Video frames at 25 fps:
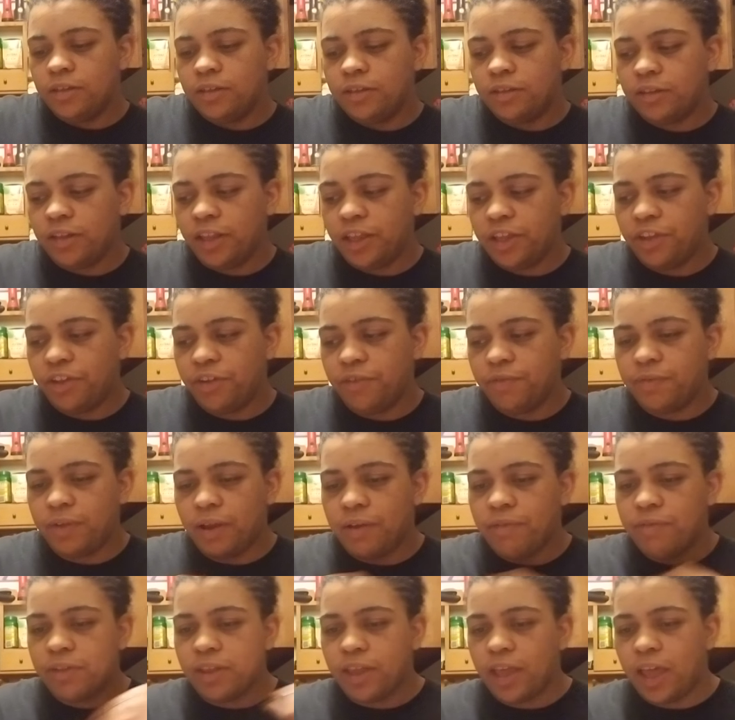Like, you
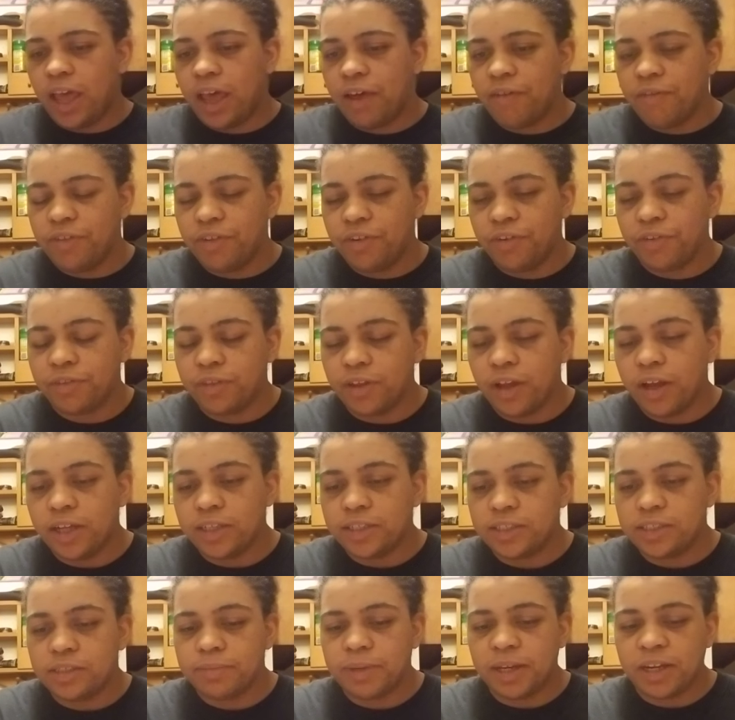definitely have in your
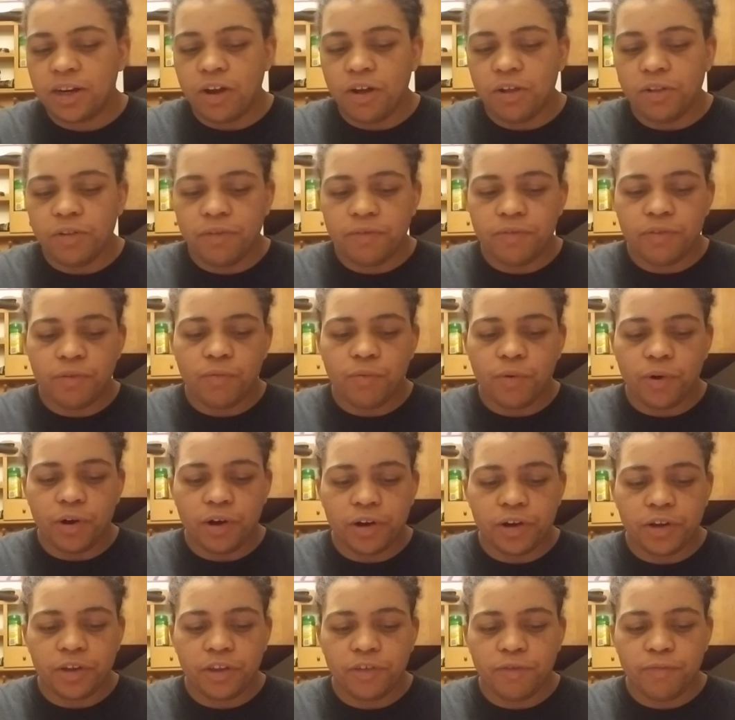thoughts about all of the
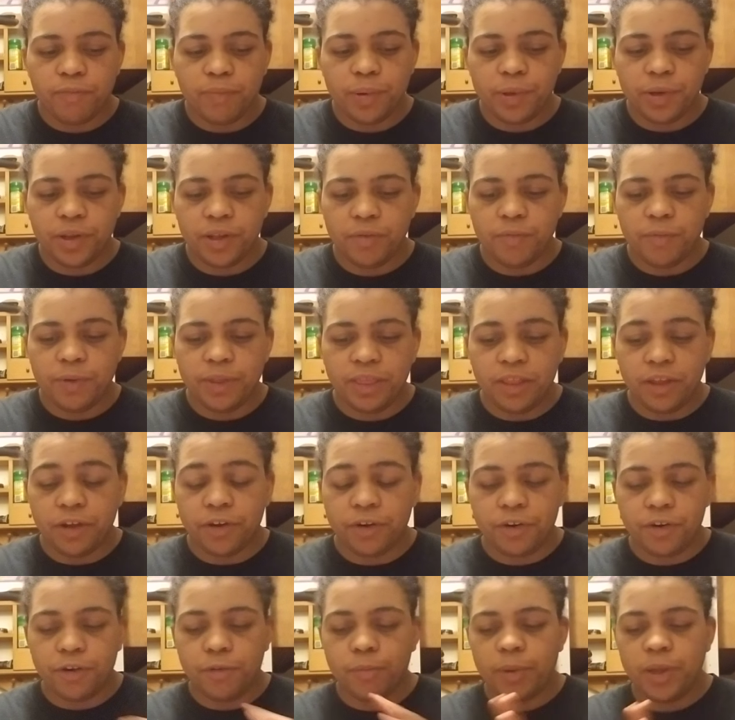work you've put in with the
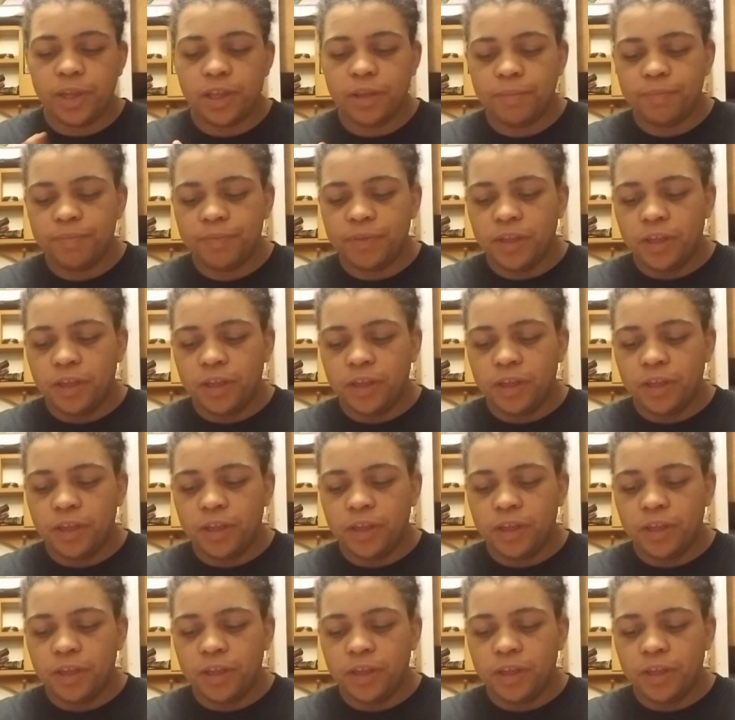Hermit.